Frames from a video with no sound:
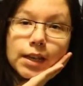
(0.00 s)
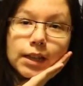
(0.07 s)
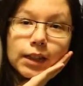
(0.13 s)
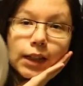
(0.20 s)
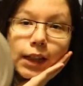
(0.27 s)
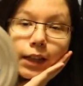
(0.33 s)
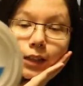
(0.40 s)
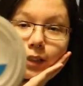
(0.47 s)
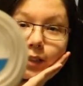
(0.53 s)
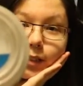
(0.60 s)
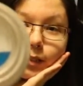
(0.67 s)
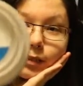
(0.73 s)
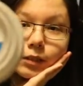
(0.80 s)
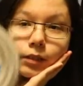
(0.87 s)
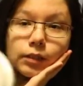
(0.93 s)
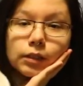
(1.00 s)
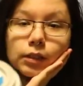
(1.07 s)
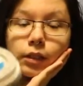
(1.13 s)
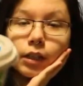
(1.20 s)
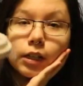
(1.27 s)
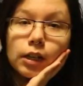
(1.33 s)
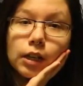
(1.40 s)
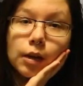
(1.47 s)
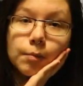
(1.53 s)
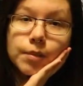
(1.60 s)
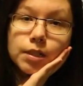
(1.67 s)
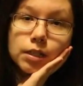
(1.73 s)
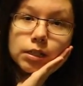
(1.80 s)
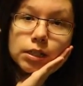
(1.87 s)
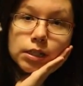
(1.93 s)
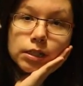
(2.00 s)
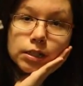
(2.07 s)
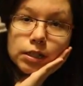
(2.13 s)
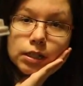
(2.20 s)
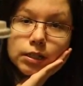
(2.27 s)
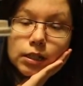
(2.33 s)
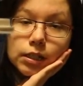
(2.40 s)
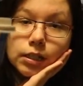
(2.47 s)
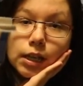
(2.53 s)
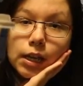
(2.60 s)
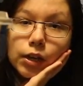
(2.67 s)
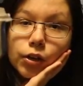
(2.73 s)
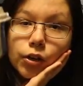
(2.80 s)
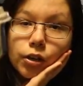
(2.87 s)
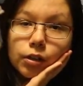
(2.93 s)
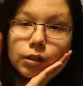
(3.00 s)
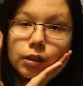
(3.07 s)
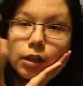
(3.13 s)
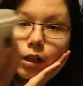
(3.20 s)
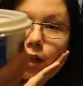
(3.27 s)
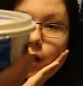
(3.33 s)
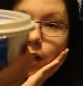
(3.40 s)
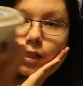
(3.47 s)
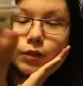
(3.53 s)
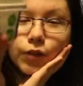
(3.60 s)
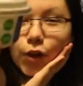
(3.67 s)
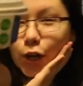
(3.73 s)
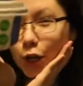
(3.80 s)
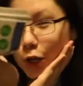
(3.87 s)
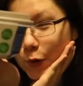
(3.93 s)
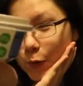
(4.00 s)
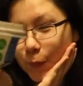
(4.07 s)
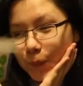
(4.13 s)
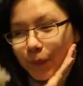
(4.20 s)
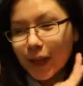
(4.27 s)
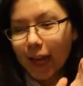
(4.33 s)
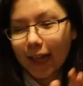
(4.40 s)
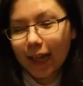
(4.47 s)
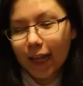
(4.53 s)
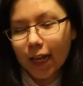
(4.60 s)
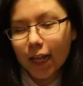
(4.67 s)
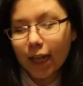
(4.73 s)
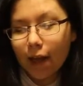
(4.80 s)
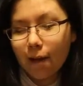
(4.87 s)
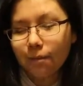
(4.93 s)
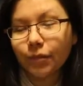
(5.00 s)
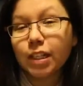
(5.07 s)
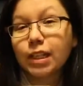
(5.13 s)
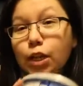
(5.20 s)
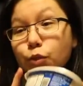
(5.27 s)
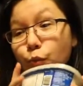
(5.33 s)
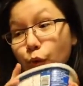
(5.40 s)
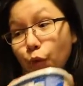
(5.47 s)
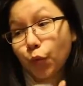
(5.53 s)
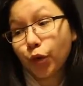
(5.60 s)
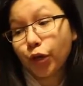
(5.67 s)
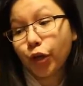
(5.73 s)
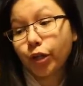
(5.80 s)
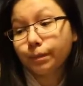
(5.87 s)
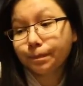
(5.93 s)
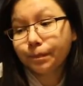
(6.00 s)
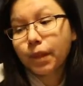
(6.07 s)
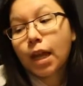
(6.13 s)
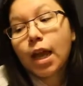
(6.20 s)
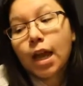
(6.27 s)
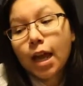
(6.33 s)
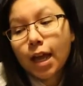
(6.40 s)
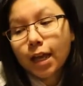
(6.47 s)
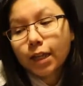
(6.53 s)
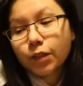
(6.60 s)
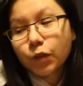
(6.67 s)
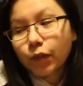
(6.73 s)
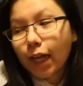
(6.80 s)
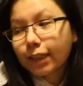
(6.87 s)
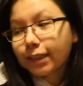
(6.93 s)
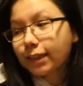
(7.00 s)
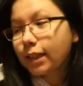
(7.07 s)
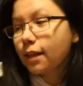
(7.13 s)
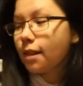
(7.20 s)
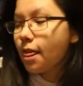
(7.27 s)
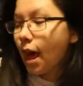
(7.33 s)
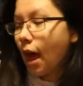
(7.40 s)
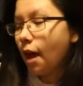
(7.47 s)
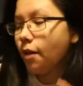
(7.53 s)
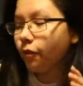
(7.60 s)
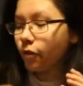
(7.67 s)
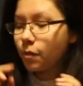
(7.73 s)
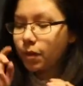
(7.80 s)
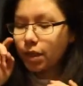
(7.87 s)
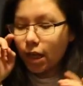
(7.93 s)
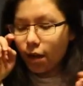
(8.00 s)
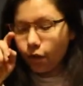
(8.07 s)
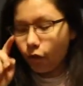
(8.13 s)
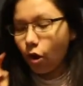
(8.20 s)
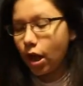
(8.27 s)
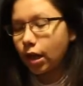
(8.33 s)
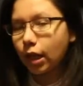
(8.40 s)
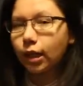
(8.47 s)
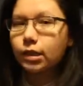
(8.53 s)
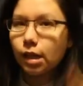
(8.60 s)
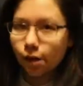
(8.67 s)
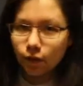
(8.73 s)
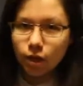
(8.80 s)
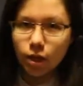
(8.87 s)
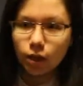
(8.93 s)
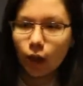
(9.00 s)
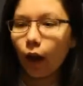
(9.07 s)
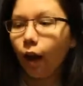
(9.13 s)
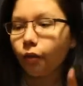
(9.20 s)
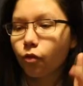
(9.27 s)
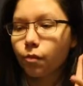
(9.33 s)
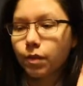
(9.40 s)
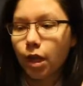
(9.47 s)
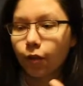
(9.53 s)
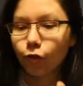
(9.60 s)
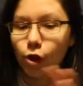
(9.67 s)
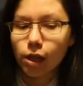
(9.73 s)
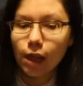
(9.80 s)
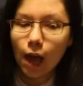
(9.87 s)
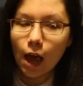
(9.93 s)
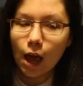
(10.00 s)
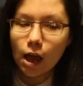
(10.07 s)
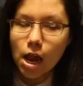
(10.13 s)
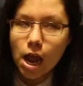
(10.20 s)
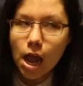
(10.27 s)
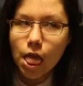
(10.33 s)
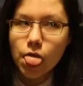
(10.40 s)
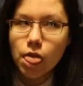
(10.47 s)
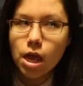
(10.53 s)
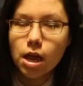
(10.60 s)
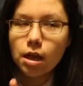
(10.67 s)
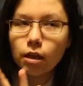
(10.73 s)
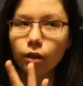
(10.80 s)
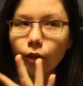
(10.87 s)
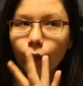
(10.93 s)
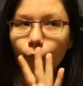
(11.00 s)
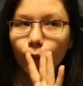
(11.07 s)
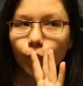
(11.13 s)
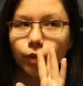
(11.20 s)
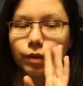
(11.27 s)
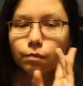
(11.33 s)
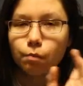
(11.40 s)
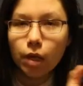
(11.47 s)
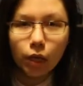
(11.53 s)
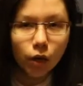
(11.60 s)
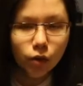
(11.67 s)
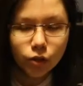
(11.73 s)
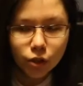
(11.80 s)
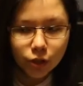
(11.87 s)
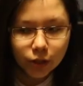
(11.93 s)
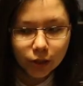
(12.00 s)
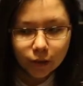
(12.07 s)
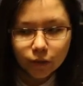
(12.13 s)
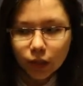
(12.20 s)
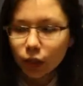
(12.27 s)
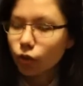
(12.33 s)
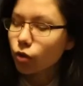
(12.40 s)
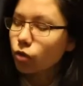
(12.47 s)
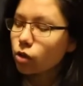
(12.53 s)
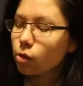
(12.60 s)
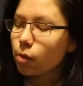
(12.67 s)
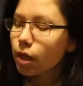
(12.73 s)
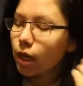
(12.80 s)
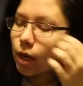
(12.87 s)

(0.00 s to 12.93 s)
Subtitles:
like this, and it comes in a decent sized container. It's very cute. I like it a lot. It tastes really, really good. So that's that from Safeway, and that's everything that I got from Safeway. That, and then those meat alternatives that I showed you in the